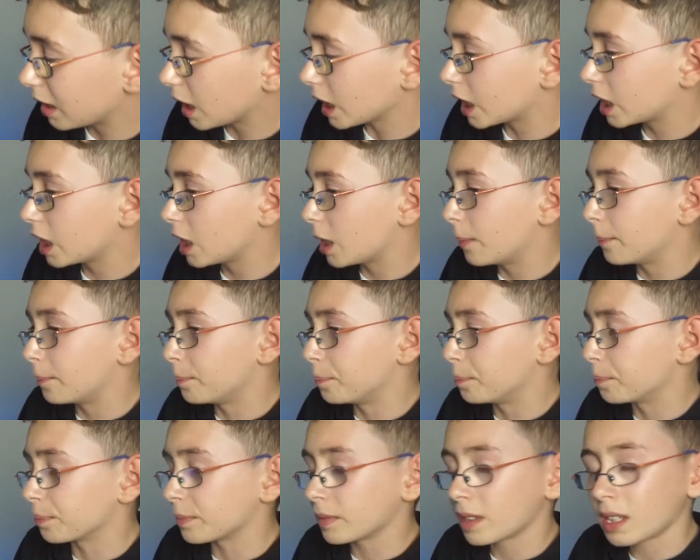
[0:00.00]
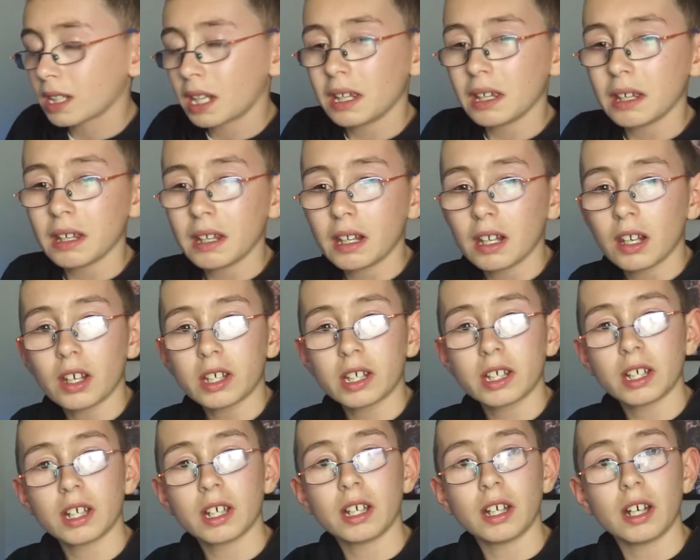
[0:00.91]
like a,
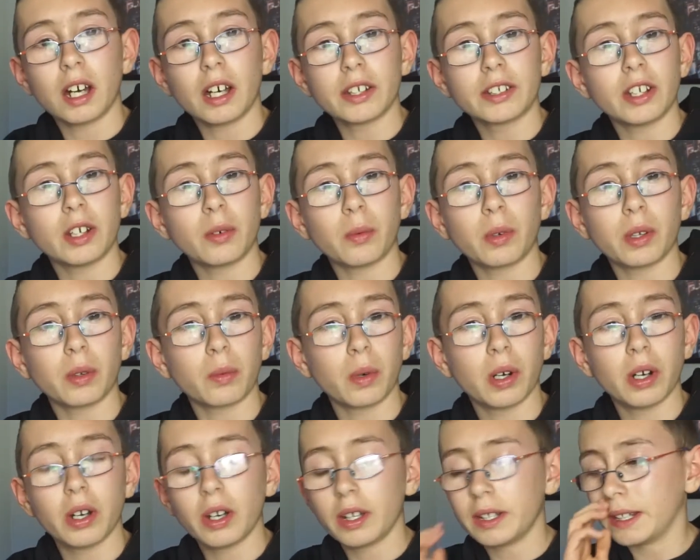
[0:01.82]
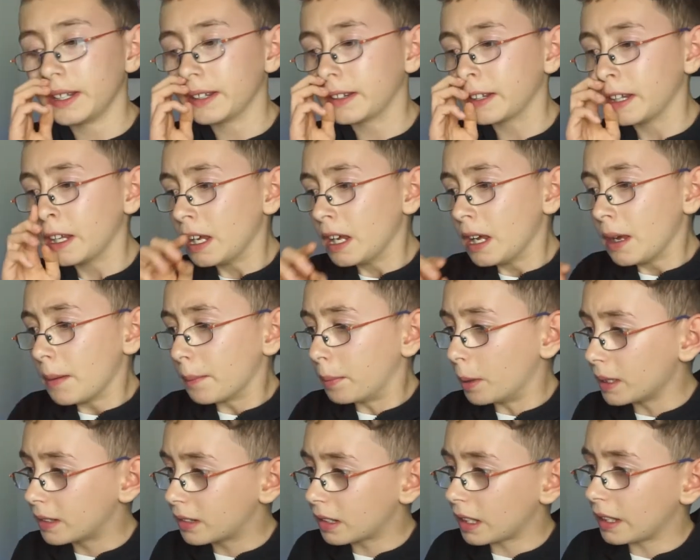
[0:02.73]
I don't know what the word is,
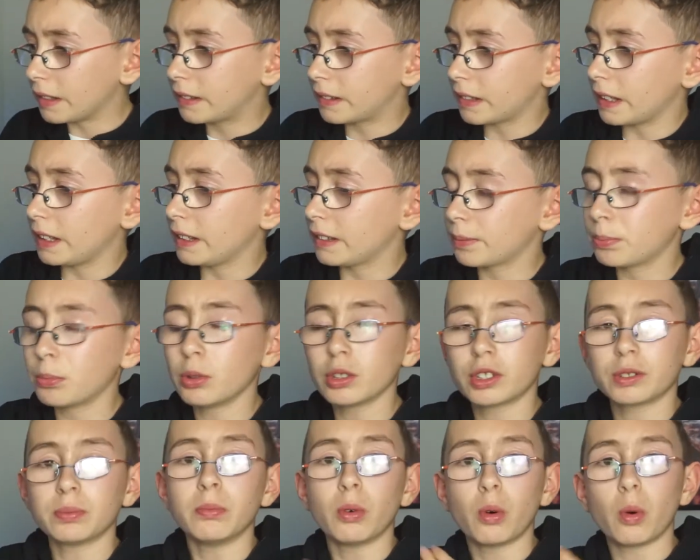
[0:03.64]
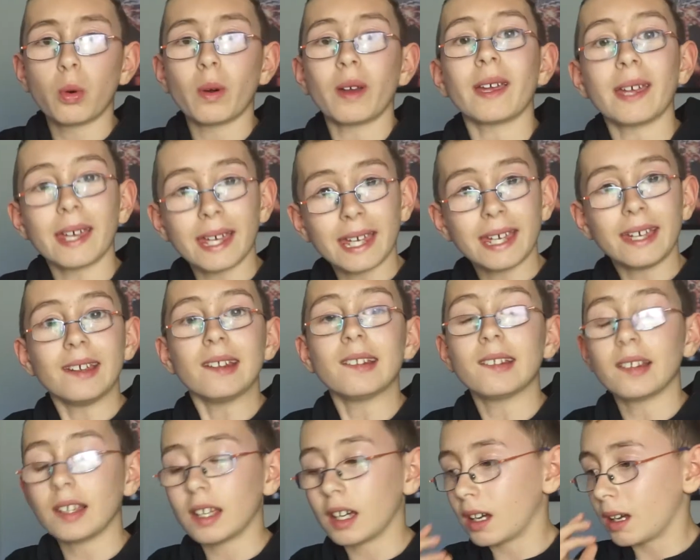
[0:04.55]
but it's much more
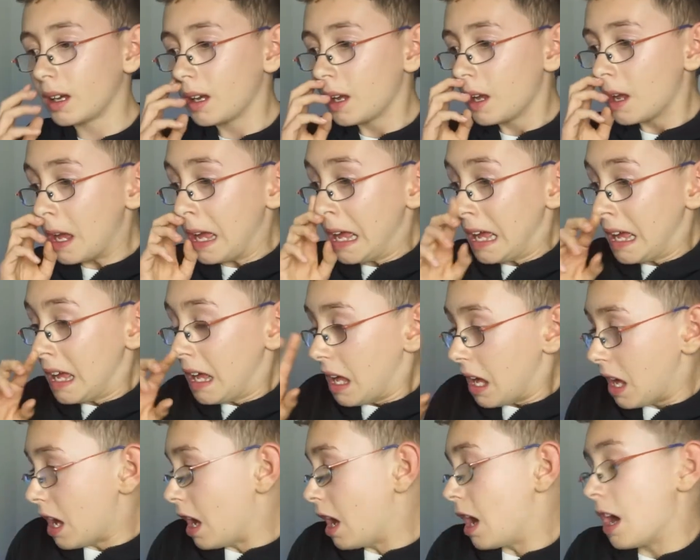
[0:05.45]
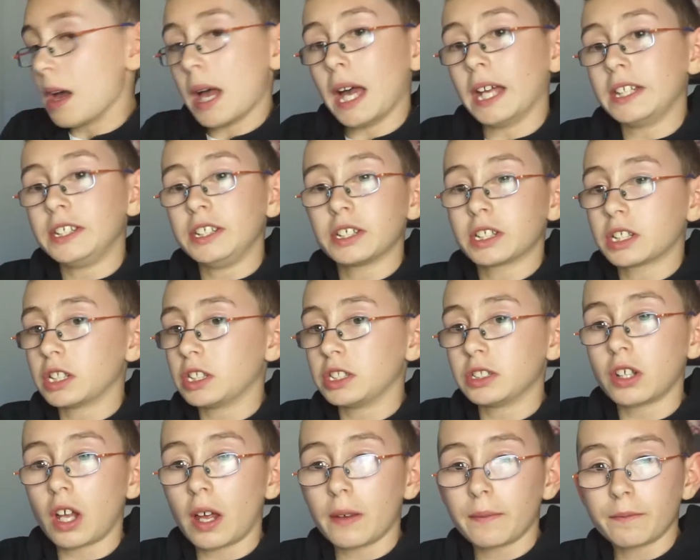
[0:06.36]
easier. And you
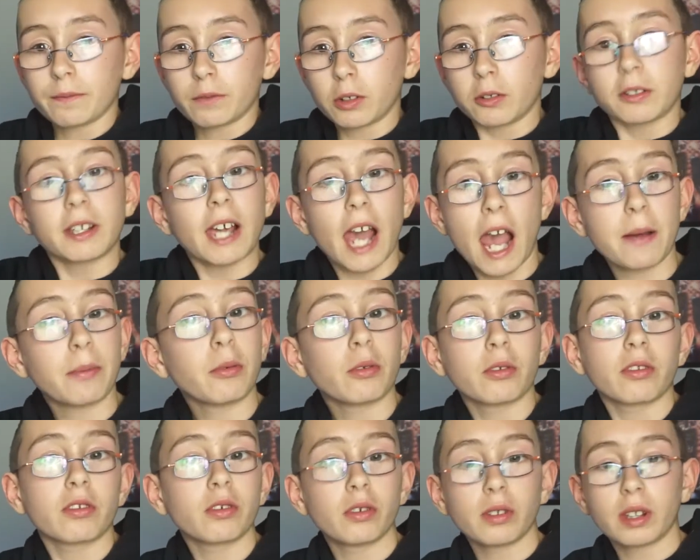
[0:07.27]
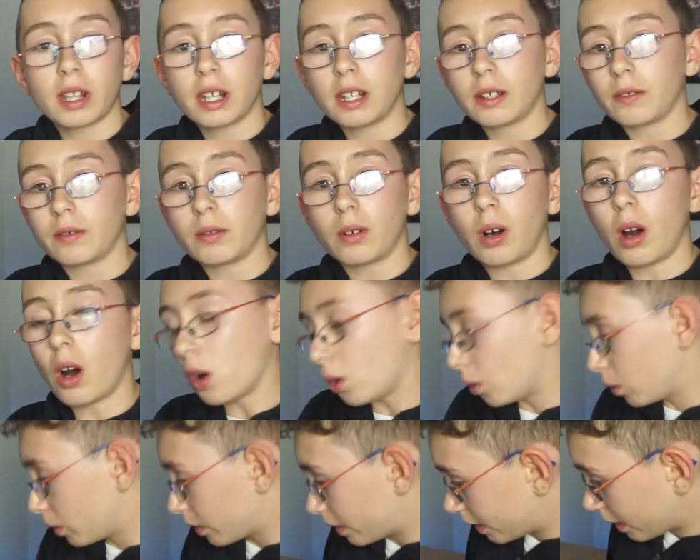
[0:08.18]
can like route cables through the little
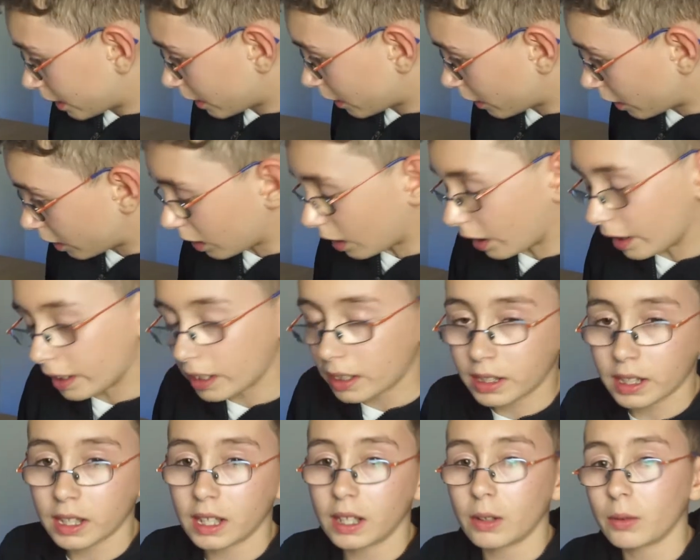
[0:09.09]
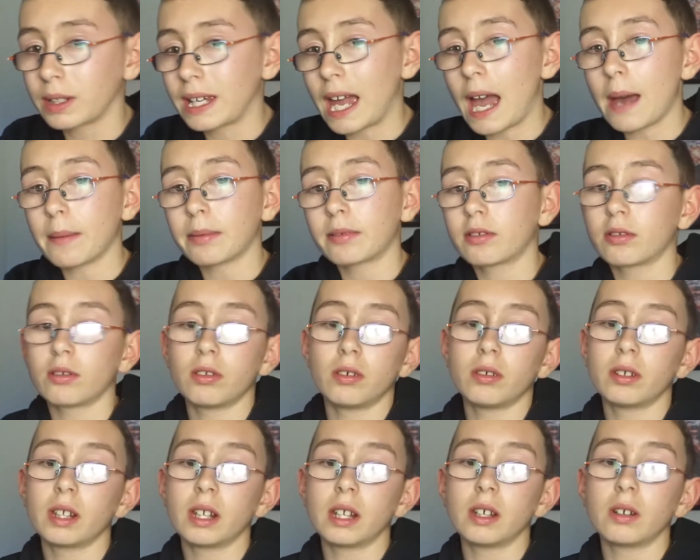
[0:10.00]
holes that are like the little gaps
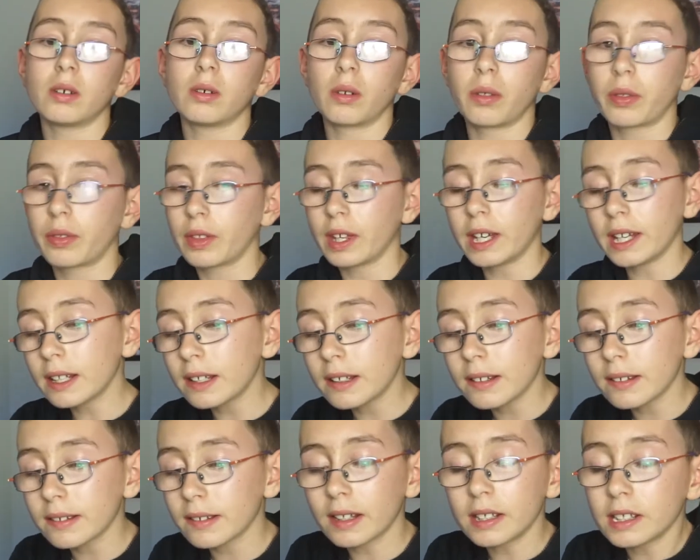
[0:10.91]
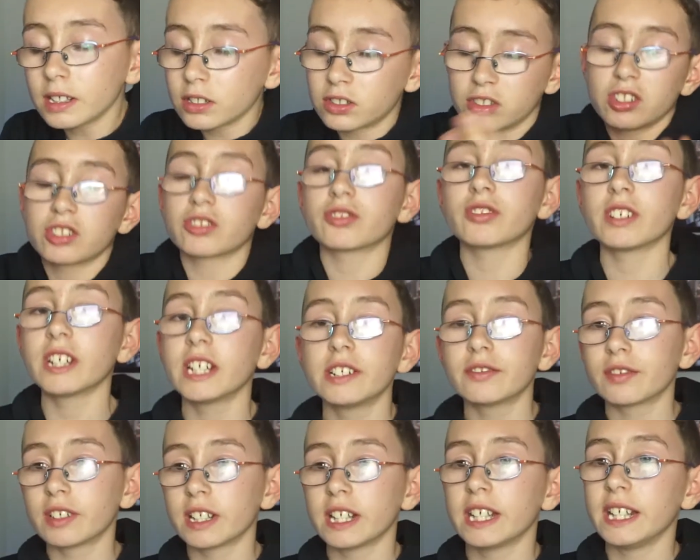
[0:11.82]
through the little things, and it's just
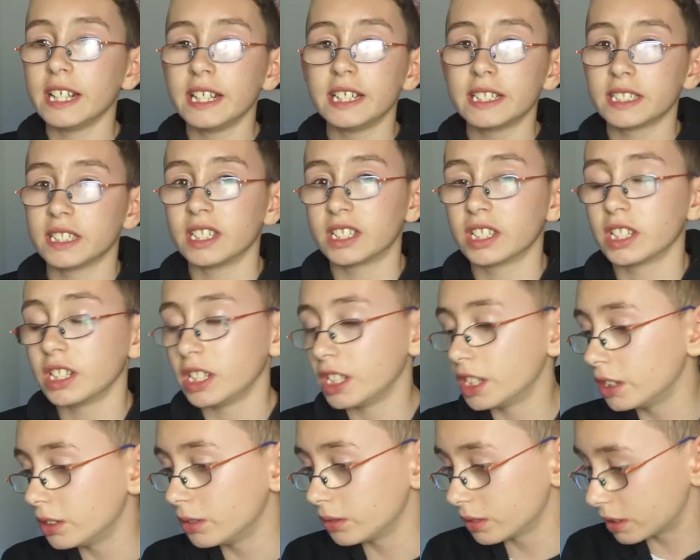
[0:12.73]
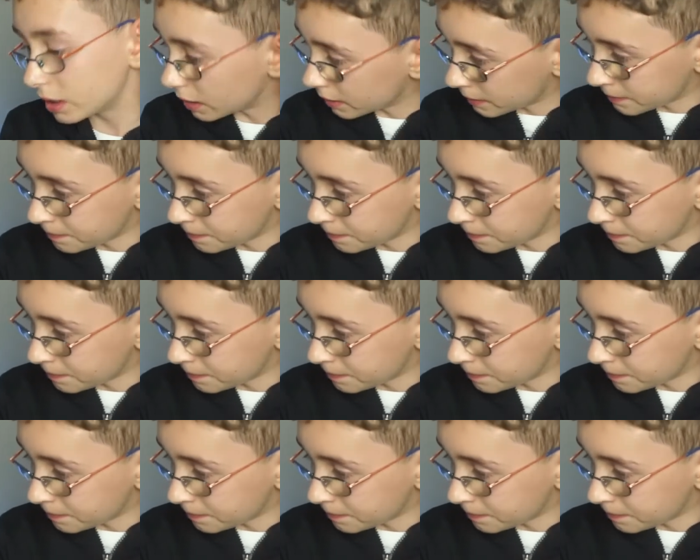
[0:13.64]
really easy to use.